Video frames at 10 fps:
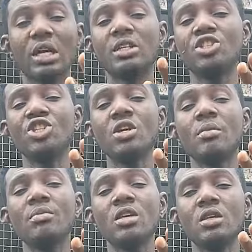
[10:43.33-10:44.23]
can
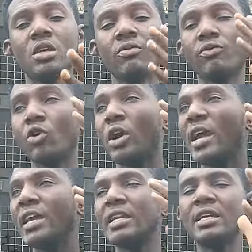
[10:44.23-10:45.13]
DM me for
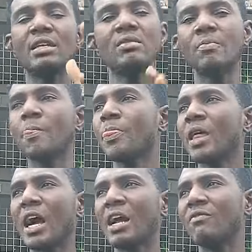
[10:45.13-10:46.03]
any
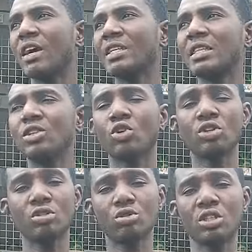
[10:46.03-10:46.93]
advice, any
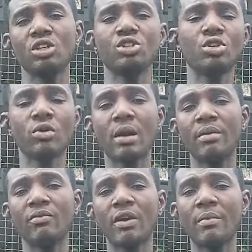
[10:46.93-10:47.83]
consultation on
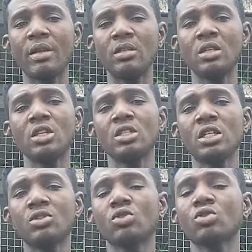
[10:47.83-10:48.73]
rabbit farming.
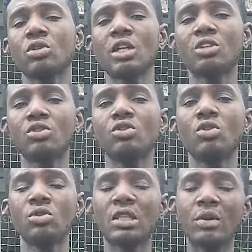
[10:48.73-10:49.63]
Just also let you
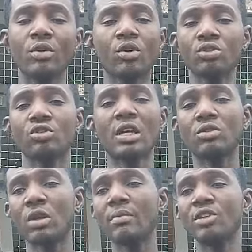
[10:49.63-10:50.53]
know that we
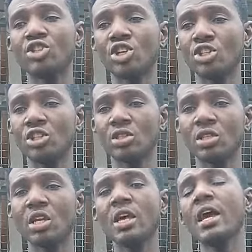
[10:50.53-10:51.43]
construct rabbit cages
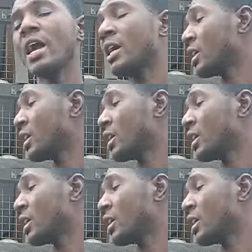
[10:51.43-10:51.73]
and